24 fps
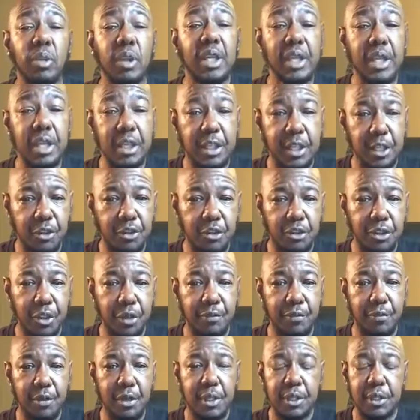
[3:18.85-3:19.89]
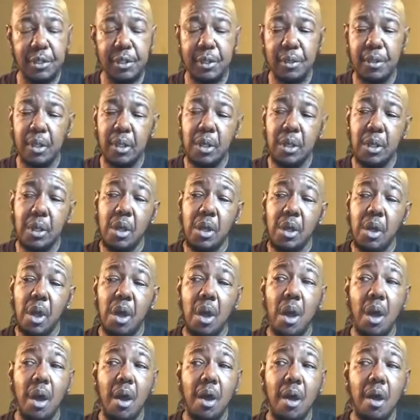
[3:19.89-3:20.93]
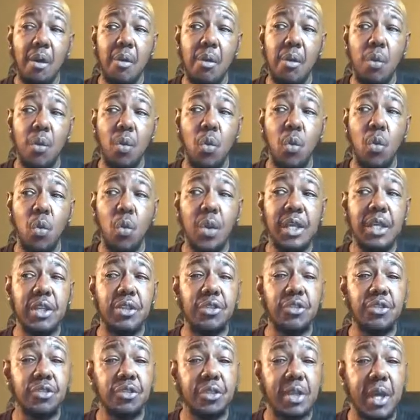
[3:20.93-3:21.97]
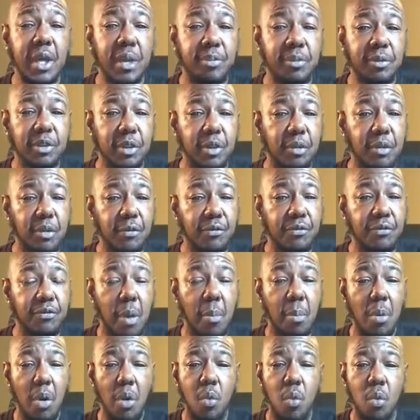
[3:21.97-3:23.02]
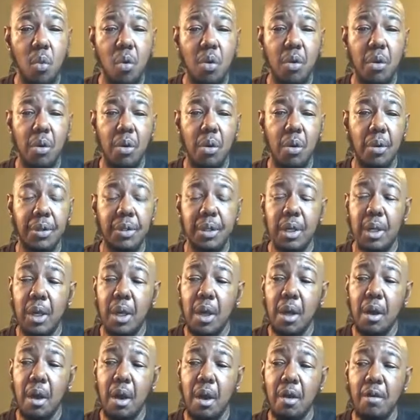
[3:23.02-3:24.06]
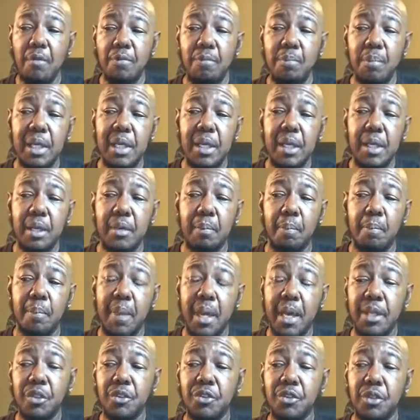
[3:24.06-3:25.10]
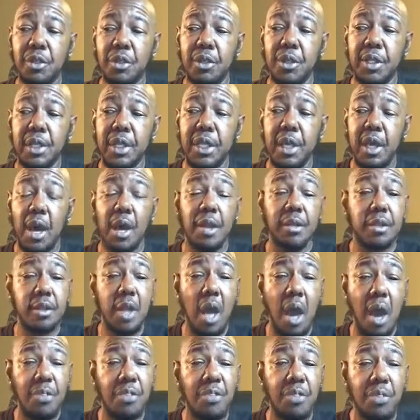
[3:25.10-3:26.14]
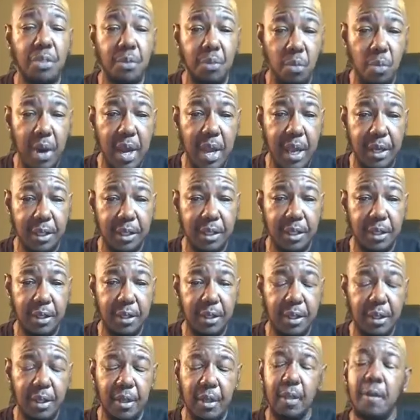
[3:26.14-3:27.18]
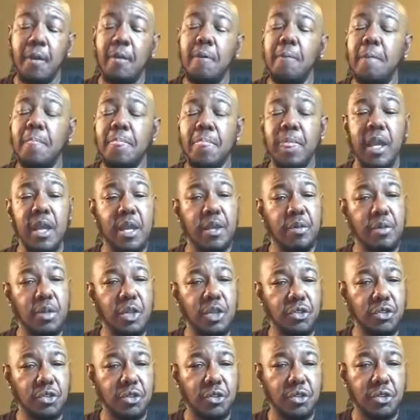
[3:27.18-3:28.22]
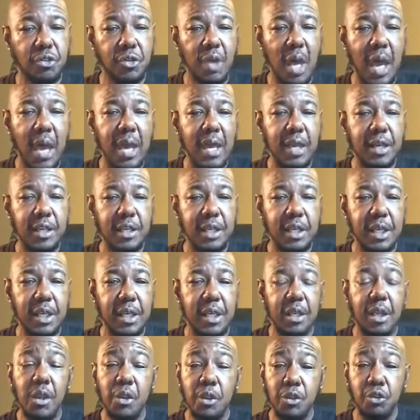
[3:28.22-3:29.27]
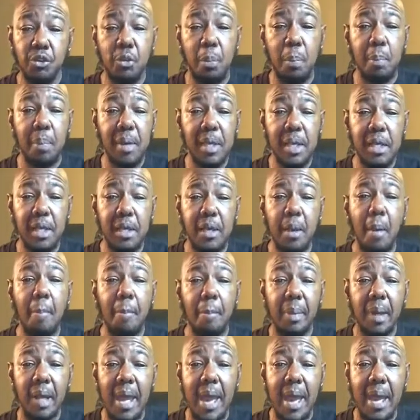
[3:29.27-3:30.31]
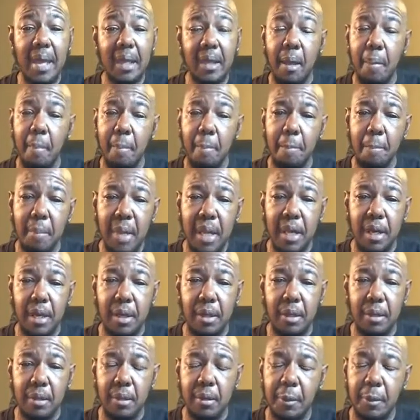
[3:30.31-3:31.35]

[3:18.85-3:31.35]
It is different. We stepped from a world of being basically a non-threat in this society to being Black men.